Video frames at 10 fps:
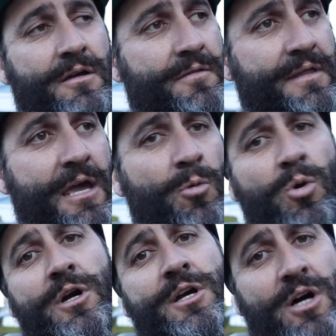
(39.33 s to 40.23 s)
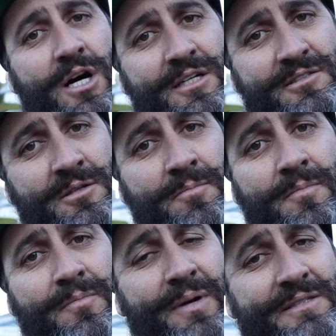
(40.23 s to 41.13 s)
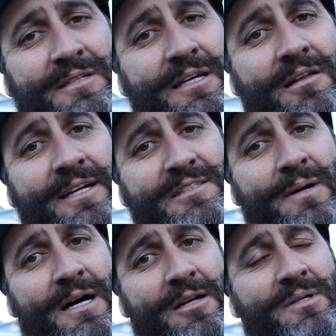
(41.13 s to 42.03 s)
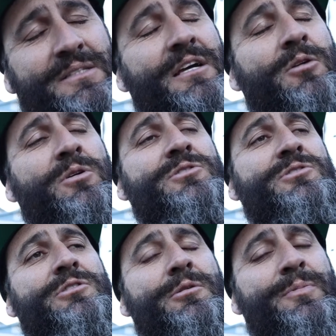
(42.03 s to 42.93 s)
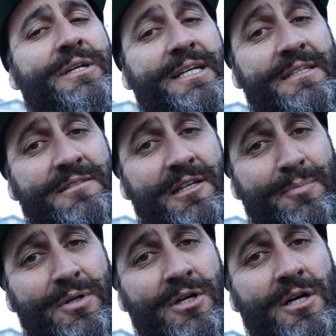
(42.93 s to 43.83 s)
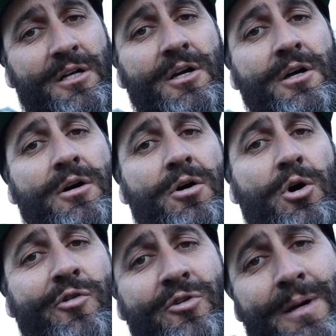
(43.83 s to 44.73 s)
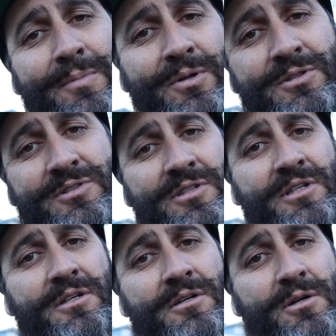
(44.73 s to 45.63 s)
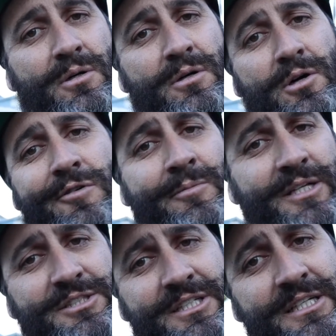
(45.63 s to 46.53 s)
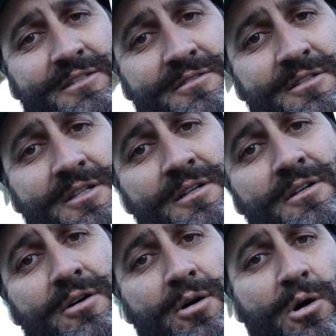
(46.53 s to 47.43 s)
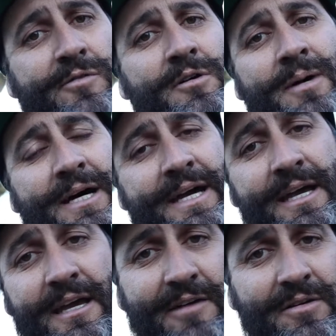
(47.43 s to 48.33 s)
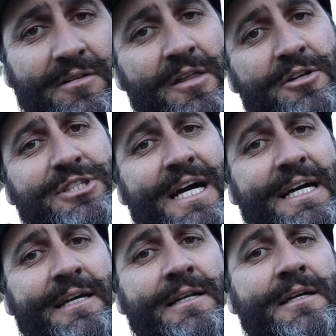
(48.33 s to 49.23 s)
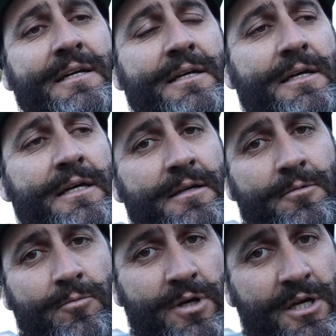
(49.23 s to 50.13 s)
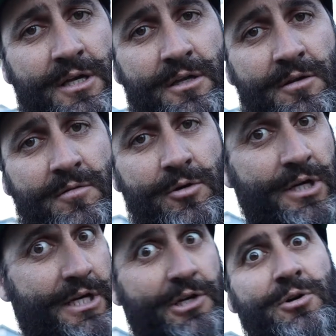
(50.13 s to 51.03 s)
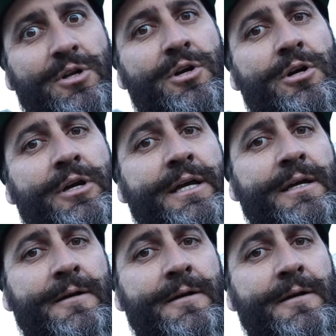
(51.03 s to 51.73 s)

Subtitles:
They work awesome. Best thing I liked about them is they were super easy to put on over my boots, over my jeans, over my heavy leather jacket when you got to do it in a hurry.